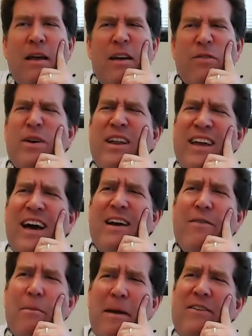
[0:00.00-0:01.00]
It's really
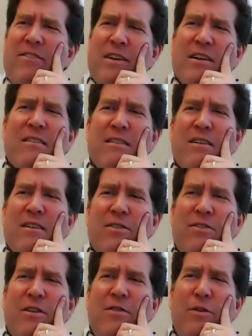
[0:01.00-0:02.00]
kind of amazing,
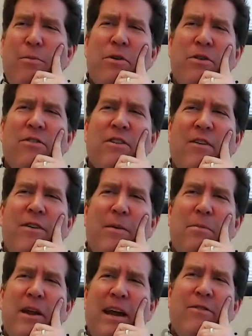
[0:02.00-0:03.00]
because if you put stuff
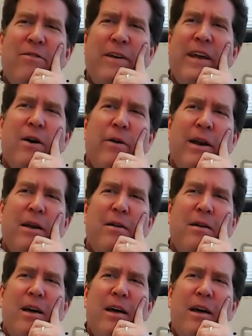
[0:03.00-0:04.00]
up that has video in it,
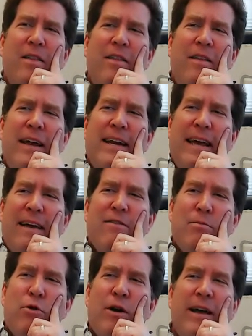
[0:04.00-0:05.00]
it
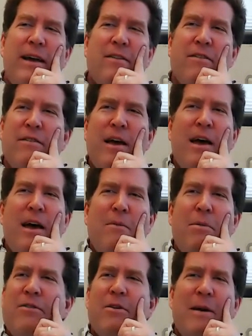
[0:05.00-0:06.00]
gets more hits,
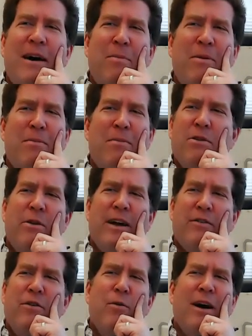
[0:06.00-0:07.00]
but somehow people don't
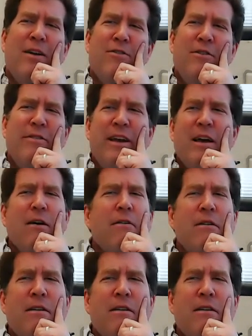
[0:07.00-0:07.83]
actually watch the video.